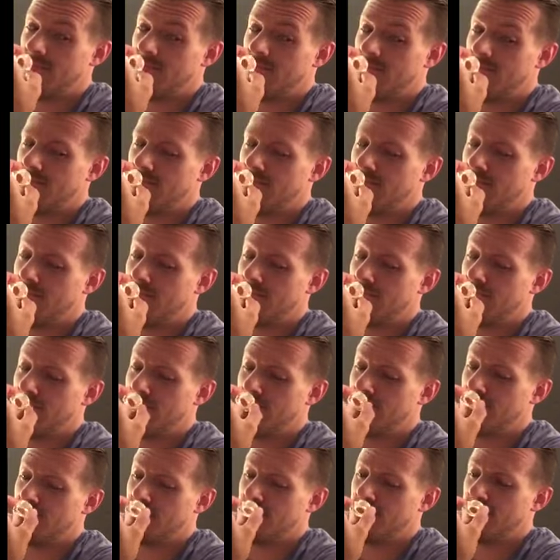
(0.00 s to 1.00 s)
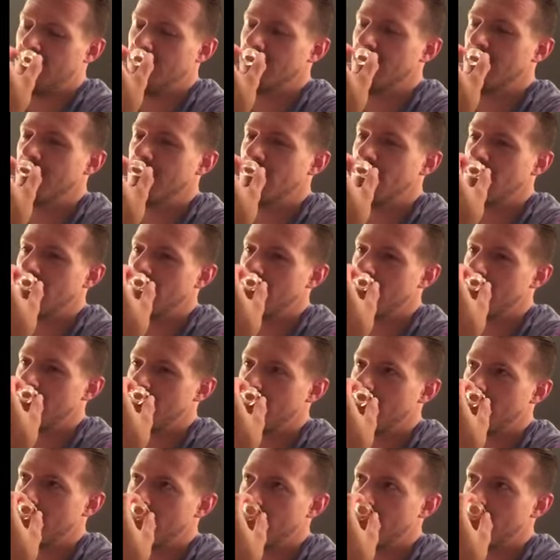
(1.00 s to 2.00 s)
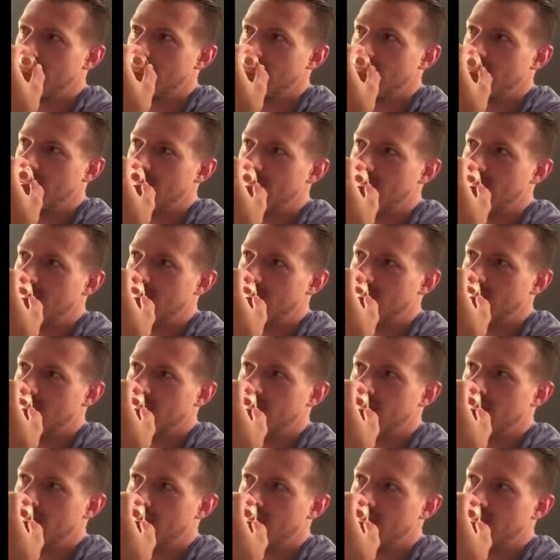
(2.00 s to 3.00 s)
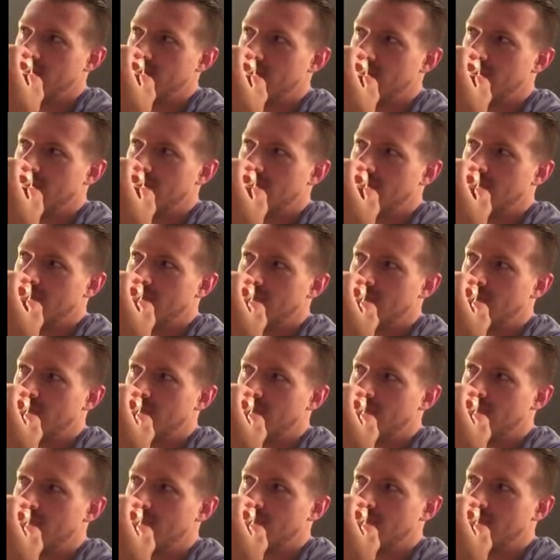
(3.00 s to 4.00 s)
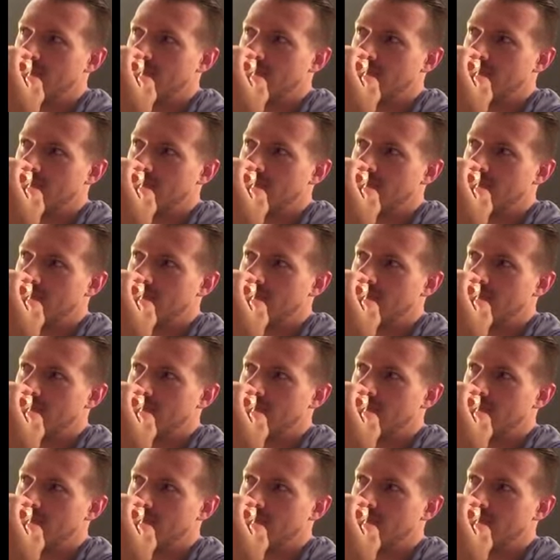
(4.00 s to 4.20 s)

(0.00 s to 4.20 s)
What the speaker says: This person isn't speaking.